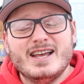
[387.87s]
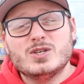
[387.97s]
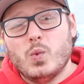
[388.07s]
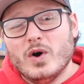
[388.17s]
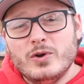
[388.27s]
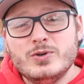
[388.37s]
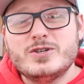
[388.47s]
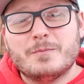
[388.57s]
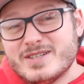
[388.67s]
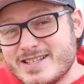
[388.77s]
it's
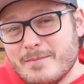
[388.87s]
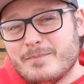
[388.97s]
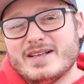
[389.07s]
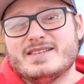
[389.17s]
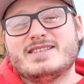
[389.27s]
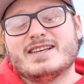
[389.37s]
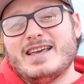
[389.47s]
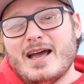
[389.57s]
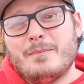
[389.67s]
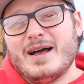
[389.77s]
100% better to
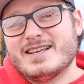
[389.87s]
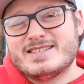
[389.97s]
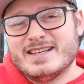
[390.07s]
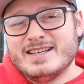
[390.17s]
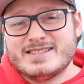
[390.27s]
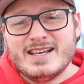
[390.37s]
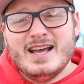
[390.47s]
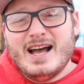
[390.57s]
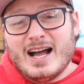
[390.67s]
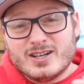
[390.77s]
get a pack of seeds
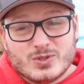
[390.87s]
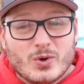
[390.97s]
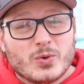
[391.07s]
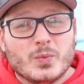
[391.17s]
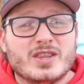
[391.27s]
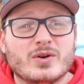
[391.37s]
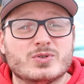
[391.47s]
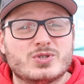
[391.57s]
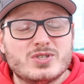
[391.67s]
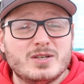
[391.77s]
and grow them with
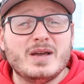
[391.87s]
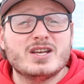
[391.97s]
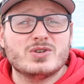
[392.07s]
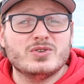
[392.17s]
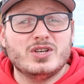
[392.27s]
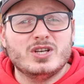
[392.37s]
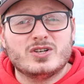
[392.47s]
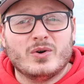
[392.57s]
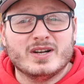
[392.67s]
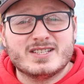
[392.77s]
those, just to make sure that you're
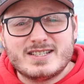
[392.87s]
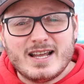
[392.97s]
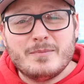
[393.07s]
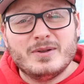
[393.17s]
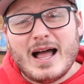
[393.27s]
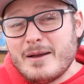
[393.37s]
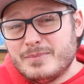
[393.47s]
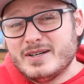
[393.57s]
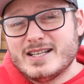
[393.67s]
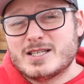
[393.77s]
growing a stable
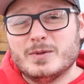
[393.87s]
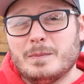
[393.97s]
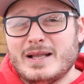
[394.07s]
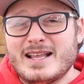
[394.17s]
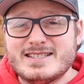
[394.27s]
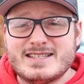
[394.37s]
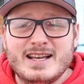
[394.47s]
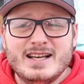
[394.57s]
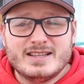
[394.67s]
and predictable plants